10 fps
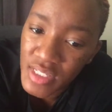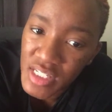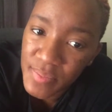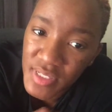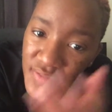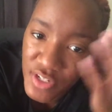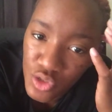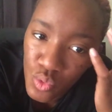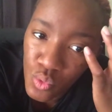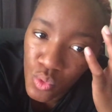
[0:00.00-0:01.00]
specific
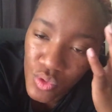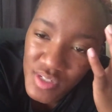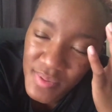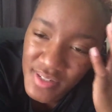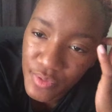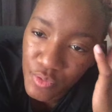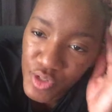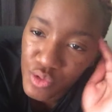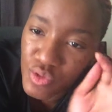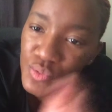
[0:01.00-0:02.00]
tool and specific
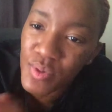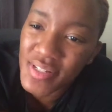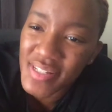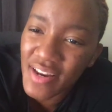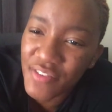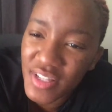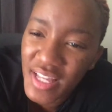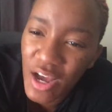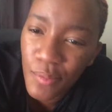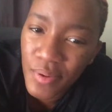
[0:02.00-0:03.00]
resource was definitely
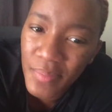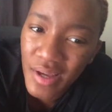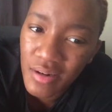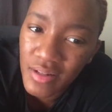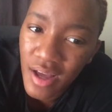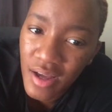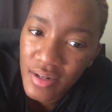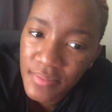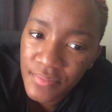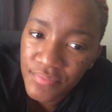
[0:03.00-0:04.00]
helping me out a lot.
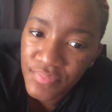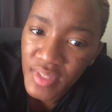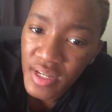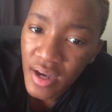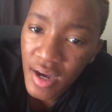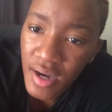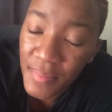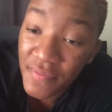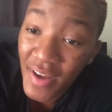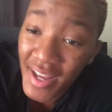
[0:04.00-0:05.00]

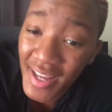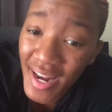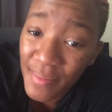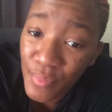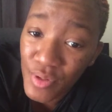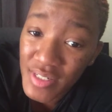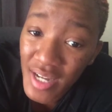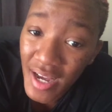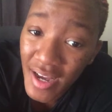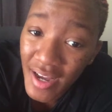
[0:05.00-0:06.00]
If I had had more
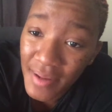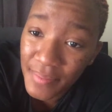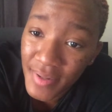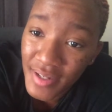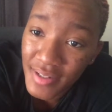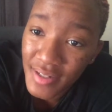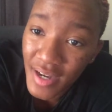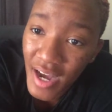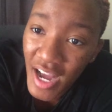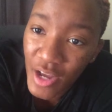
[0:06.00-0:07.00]
time,
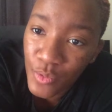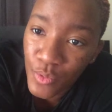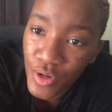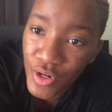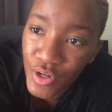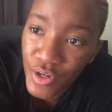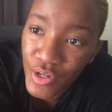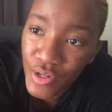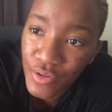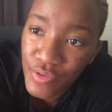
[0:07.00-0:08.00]
I would
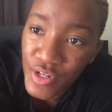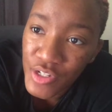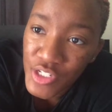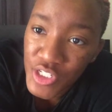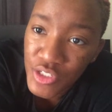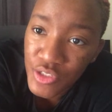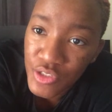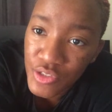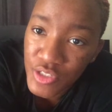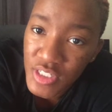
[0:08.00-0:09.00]
have
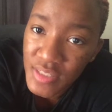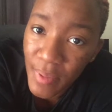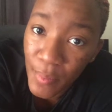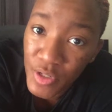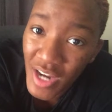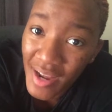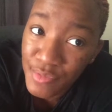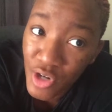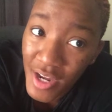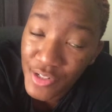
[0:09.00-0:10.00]
spent more time
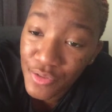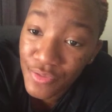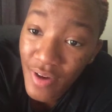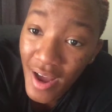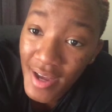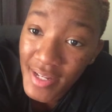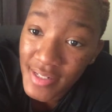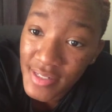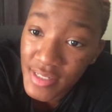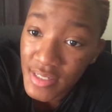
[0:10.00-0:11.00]
trying to find